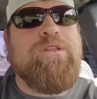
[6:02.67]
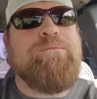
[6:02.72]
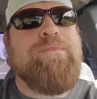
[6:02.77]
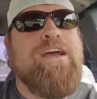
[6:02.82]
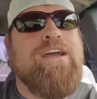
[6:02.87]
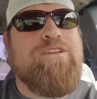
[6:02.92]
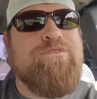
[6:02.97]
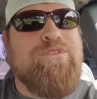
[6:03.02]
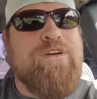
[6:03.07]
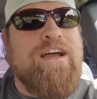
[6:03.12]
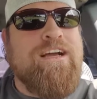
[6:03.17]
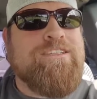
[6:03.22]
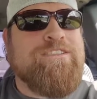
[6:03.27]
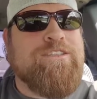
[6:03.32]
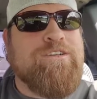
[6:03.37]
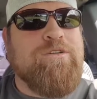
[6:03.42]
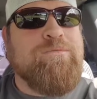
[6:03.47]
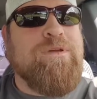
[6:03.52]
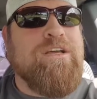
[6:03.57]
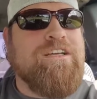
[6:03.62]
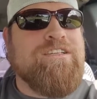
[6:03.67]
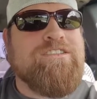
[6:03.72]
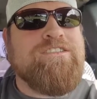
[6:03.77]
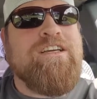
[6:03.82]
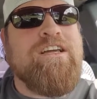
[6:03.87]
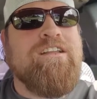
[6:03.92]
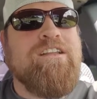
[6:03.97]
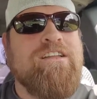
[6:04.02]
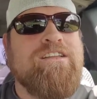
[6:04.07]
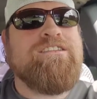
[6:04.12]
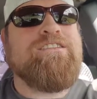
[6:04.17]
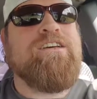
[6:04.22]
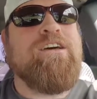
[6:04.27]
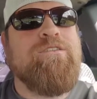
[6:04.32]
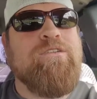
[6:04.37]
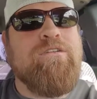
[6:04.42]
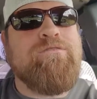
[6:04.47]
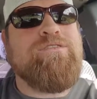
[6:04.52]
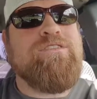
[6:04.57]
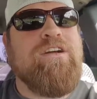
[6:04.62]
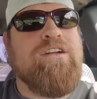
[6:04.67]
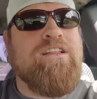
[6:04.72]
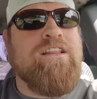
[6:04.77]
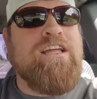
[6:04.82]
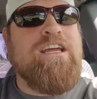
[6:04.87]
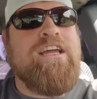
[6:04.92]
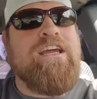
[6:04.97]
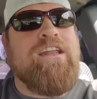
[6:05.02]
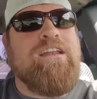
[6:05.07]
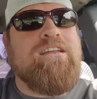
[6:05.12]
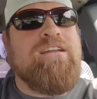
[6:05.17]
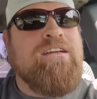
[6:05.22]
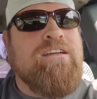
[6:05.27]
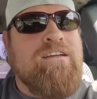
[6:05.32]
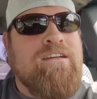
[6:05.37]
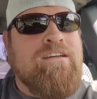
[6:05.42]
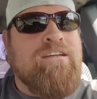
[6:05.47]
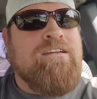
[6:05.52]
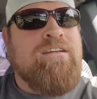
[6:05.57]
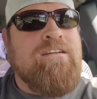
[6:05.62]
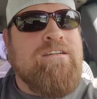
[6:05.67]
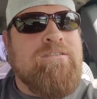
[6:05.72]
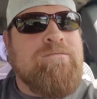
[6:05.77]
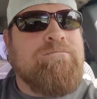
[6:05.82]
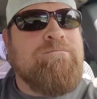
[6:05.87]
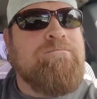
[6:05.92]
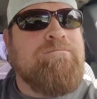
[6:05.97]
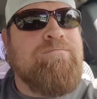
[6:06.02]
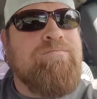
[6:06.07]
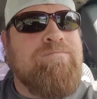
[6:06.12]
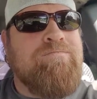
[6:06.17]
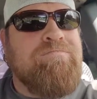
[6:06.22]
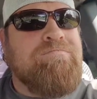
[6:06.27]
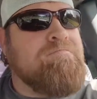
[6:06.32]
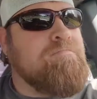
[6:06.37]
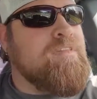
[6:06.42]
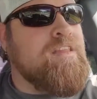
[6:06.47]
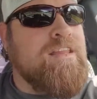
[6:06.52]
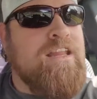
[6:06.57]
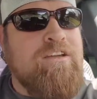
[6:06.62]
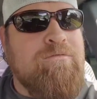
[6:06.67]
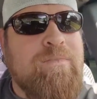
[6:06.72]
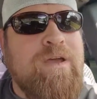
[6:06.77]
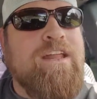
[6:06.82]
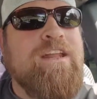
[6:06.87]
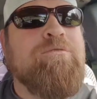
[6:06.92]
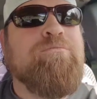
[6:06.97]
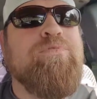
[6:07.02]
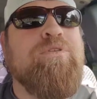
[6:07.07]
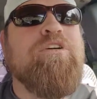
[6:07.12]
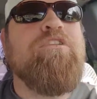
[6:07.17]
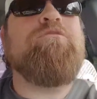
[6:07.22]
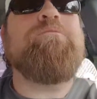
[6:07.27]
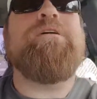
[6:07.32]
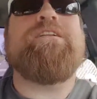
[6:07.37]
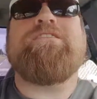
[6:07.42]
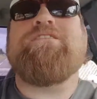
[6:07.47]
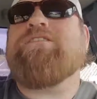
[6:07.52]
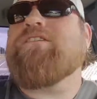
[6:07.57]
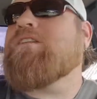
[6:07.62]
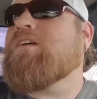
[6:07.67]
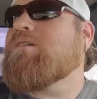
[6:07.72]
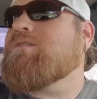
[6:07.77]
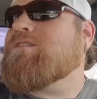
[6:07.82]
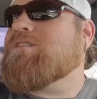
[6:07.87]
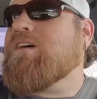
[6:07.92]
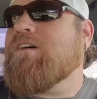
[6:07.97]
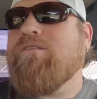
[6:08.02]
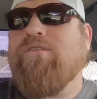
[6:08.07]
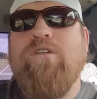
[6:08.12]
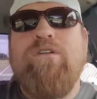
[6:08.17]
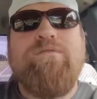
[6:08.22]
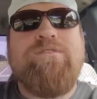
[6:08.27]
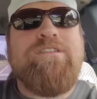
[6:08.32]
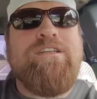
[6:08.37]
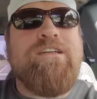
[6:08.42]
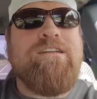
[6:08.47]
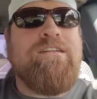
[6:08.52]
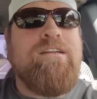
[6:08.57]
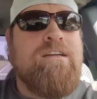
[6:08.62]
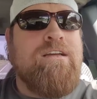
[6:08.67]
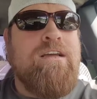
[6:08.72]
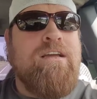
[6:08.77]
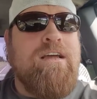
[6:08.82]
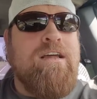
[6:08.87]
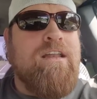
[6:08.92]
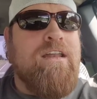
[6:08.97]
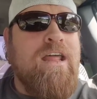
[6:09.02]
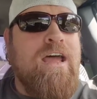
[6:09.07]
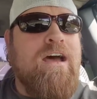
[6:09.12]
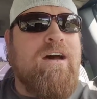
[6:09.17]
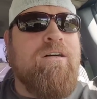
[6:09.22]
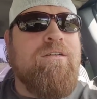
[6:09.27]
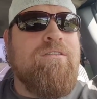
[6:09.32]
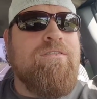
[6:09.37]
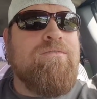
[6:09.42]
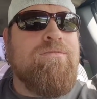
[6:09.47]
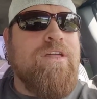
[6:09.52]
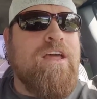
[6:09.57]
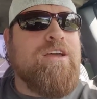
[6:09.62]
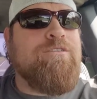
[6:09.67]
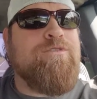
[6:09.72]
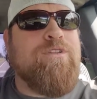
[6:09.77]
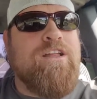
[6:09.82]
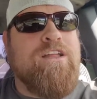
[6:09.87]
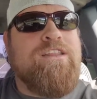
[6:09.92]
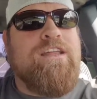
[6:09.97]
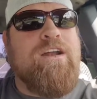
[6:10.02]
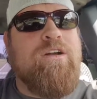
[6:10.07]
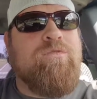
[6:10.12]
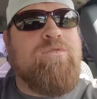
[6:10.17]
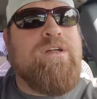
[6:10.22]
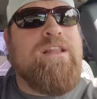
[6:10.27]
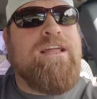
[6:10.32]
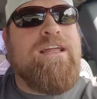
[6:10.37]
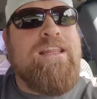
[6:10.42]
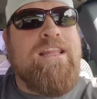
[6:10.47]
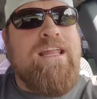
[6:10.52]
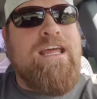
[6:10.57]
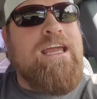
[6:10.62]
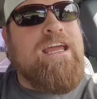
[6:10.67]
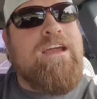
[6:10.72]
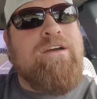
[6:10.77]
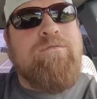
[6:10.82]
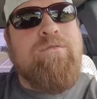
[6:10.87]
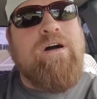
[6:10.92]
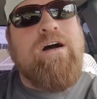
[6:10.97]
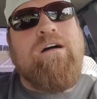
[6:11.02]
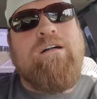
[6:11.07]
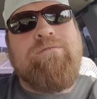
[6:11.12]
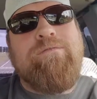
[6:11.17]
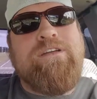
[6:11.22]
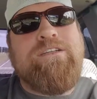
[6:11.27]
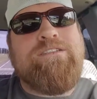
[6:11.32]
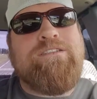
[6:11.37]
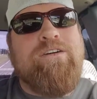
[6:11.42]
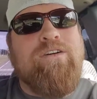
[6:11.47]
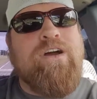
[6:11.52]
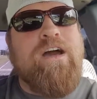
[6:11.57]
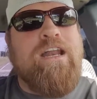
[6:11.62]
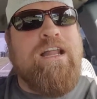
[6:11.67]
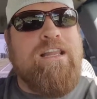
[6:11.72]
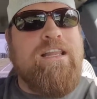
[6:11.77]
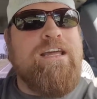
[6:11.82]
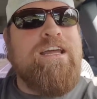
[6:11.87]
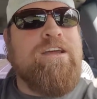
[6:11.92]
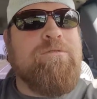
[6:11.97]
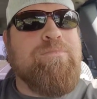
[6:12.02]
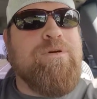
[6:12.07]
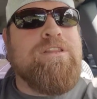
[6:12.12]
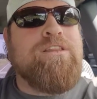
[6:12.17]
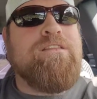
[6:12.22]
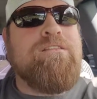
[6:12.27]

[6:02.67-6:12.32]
manufacturer because suddenly the sunroof started leaking. They've made improvements to those sunroofs that now, thankfully, they don't really leak. Well, they still kind of leak, but